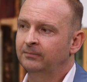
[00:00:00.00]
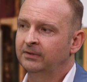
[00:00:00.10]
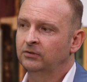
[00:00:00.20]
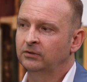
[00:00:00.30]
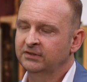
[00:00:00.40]
to
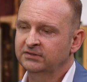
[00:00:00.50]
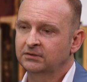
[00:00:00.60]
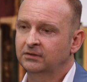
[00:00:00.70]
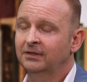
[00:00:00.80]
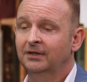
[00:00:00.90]
be a good
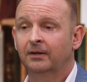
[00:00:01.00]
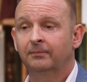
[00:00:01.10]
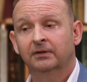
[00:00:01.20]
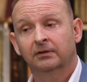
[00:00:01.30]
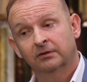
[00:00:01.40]
listener, you got to
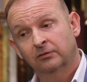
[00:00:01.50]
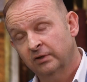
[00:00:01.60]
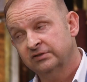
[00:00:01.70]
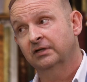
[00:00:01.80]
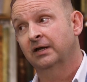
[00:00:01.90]
be a good
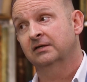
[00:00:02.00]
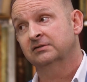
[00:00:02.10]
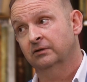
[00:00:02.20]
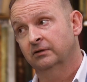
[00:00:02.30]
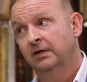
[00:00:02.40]
question
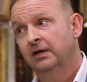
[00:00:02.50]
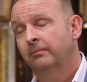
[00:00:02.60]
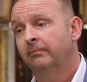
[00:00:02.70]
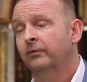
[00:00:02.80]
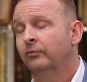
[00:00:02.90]
asker.
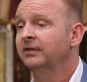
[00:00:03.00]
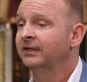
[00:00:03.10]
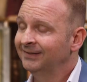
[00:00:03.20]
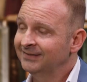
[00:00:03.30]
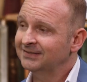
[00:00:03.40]
But
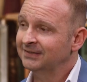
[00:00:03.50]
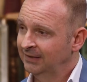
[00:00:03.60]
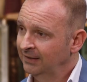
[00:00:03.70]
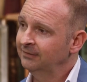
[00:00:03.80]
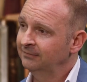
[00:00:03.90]
really
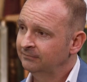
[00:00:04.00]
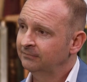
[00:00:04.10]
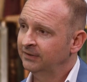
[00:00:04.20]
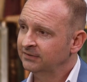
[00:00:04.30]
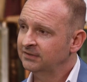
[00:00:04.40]
listening
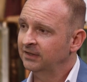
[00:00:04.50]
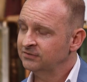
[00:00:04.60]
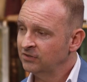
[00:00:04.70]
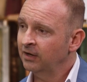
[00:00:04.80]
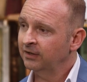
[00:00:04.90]
instead
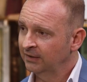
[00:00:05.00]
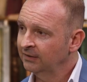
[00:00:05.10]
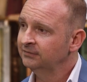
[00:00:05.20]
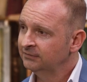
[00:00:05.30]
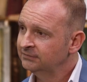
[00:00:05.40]
of
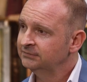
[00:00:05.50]
talking.